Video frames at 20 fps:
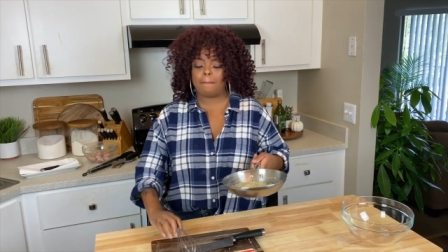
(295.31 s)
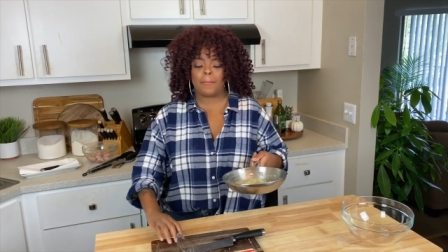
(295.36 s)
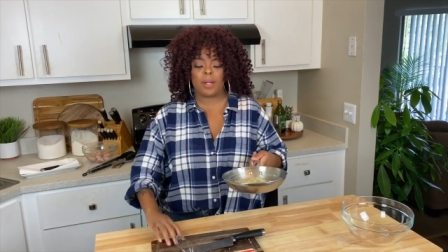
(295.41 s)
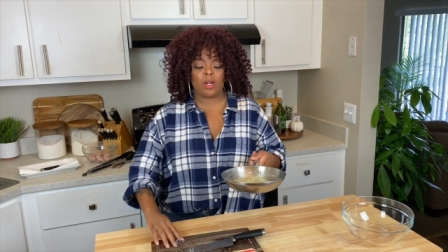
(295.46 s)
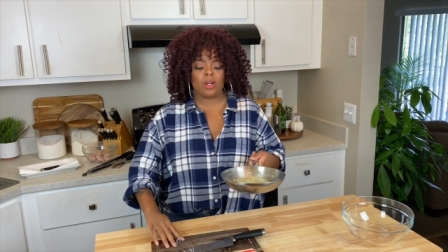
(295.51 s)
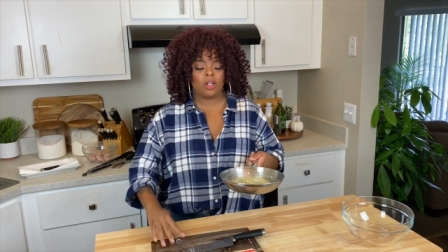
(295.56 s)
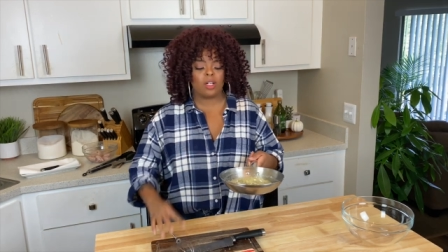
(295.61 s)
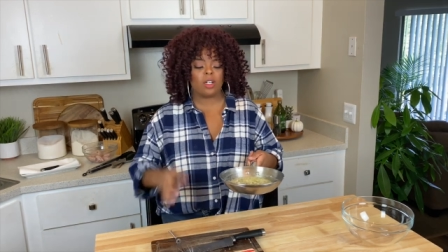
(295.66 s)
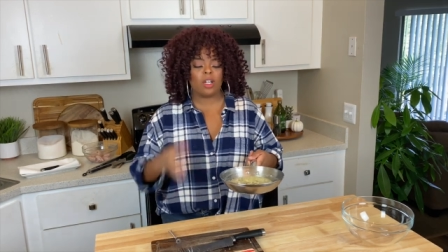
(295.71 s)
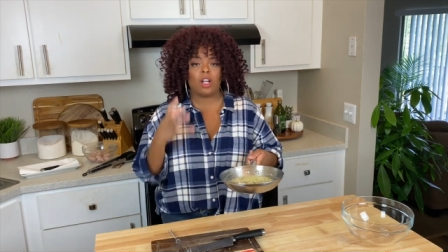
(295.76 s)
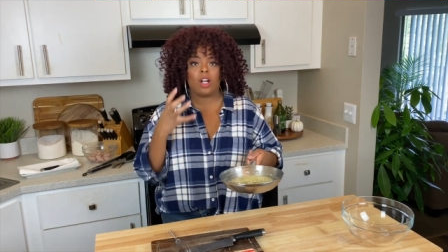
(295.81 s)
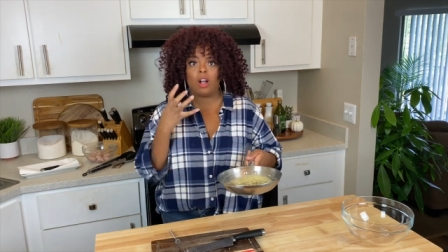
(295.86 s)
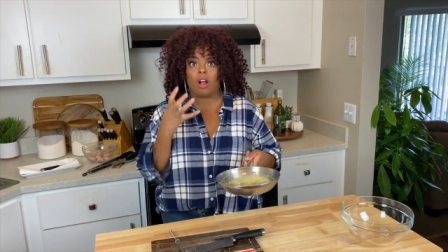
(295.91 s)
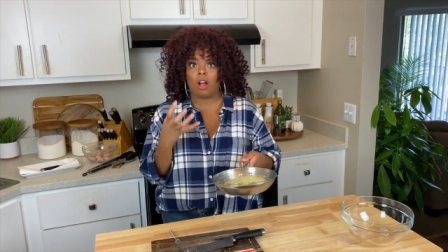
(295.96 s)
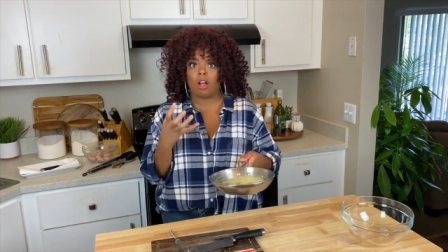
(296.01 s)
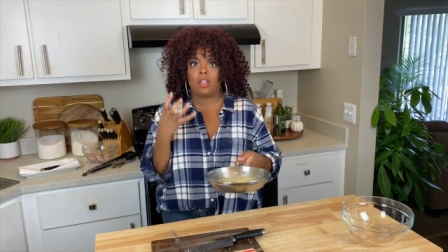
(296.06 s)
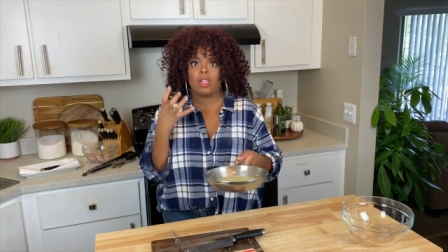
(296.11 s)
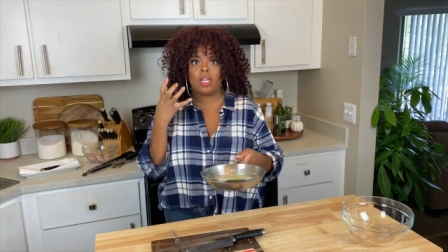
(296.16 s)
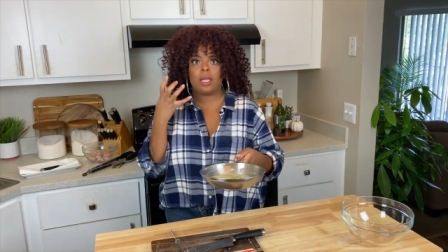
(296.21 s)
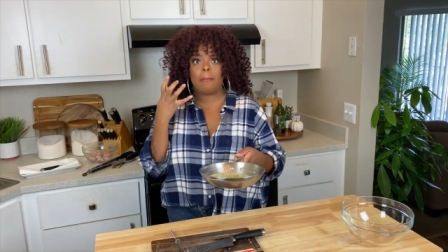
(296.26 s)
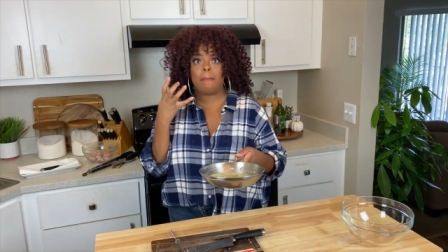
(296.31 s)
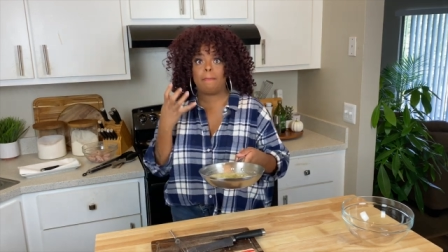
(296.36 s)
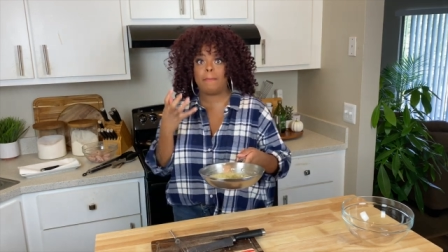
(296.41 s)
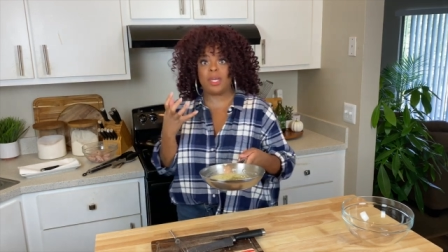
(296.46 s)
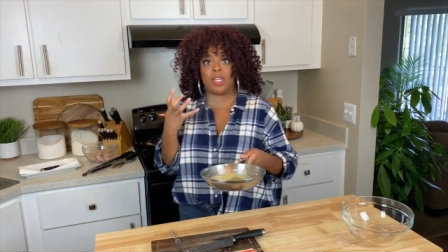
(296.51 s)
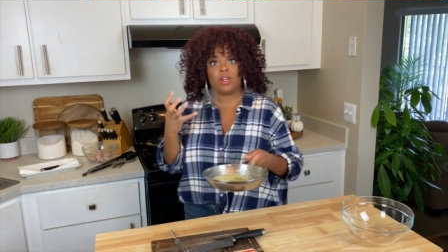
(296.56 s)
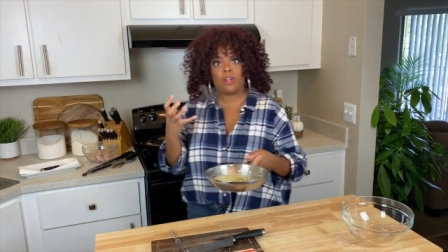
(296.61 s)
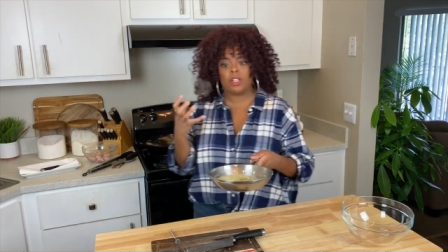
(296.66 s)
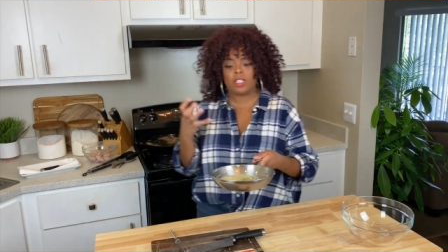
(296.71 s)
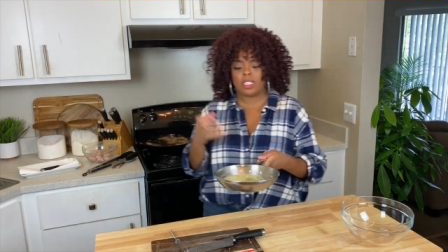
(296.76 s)
burnt garlic
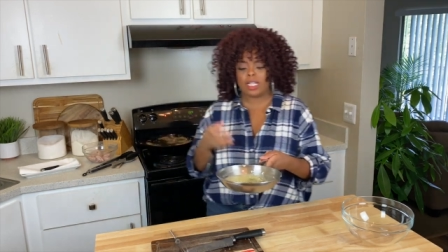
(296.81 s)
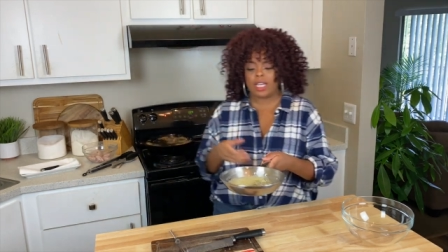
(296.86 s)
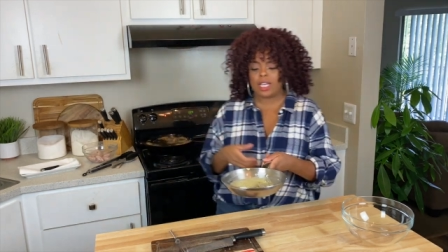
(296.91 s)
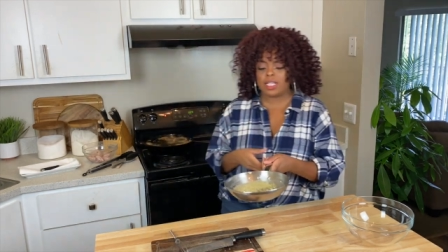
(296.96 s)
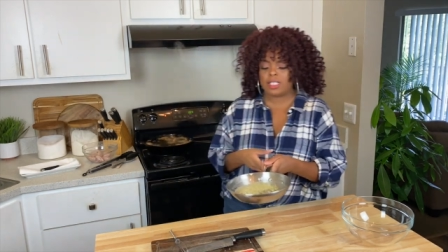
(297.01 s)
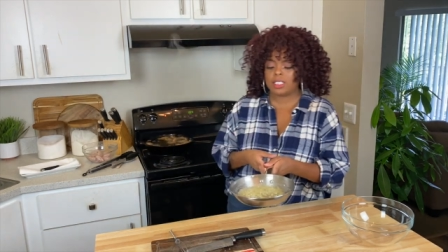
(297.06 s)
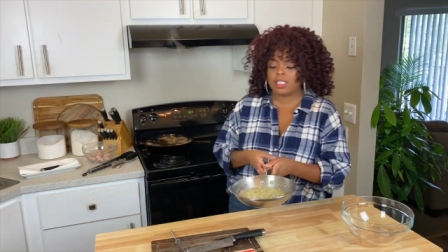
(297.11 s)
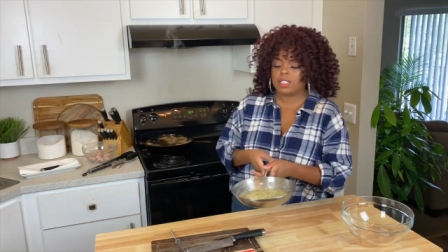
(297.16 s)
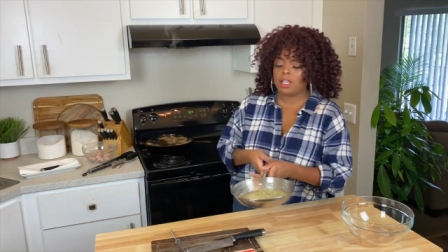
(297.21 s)
bitter taste.